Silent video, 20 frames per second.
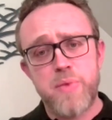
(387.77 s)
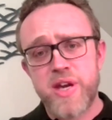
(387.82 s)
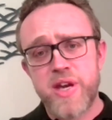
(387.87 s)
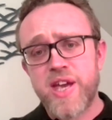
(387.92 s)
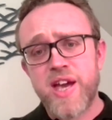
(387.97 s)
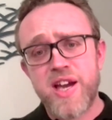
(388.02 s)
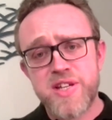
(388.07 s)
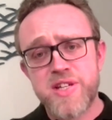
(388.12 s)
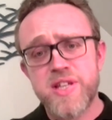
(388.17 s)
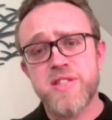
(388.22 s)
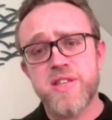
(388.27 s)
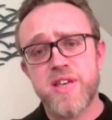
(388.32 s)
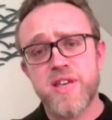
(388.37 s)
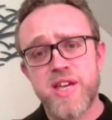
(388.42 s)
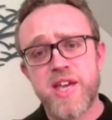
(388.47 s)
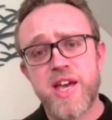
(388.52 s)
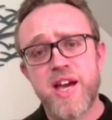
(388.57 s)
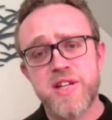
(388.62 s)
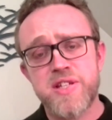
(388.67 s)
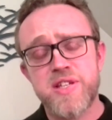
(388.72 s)
But cash is
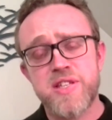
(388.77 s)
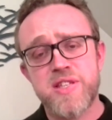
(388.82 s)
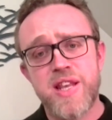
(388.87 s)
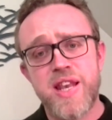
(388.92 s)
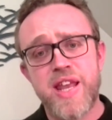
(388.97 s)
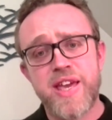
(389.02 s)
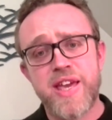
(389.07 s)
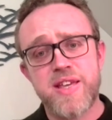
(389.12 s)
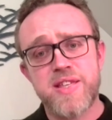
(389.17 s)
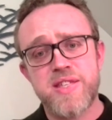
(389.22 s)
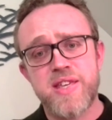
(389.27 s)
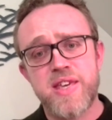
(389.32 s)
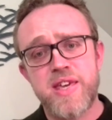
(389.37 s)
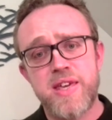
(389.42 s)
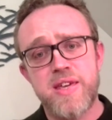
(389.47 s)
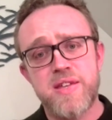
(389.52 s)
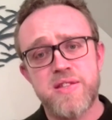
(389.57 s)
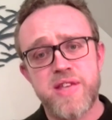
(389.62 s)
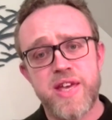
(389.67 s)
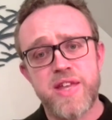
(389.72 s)
a
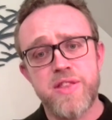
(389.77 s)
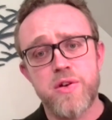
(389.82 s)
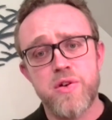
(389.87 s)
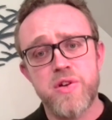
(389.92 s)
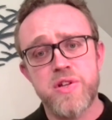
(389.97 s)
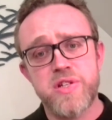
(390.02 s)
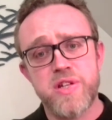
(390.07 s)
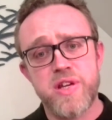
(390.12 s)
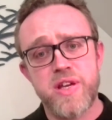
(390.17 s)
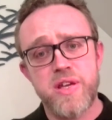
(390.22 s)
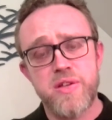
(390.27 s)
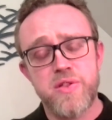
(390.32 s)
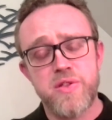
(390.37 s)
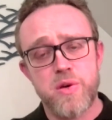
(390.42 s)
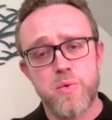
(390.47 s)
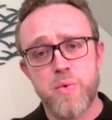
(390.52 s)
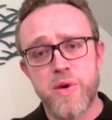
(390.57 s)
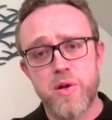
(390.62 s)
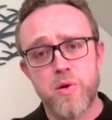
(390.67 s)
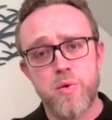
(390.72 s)
legacy technology
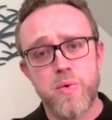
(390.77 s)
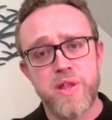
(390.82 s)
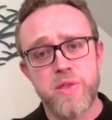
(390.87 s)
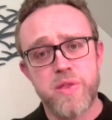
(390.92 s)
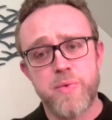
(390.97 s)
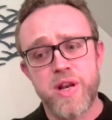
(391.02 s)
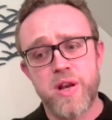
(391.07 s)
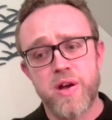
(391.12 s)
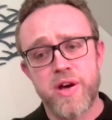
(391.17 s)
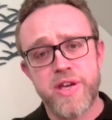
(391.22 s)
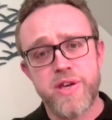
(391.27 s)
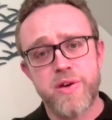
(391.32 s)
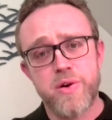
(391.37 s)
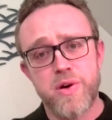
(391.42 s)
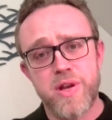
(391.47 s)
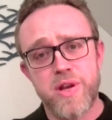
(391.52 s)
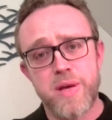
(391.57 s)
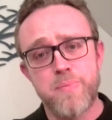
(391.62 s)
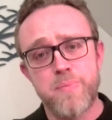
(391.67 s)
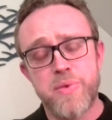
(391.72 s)
that will, whether we like it
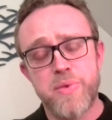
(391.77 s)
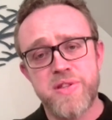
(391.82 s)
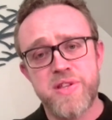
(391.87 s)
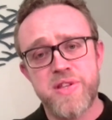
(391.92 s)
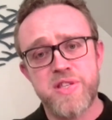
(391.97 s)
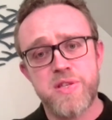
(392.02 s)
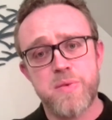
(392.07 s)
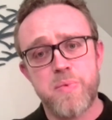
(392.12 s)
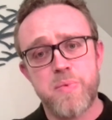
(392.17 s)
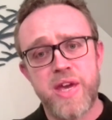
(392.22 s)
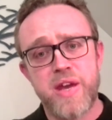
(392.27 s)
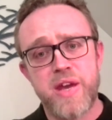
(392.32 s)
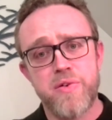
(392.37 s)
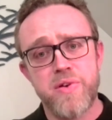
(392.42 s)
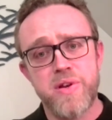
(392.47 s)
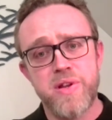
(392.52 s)
or lump it, disappear.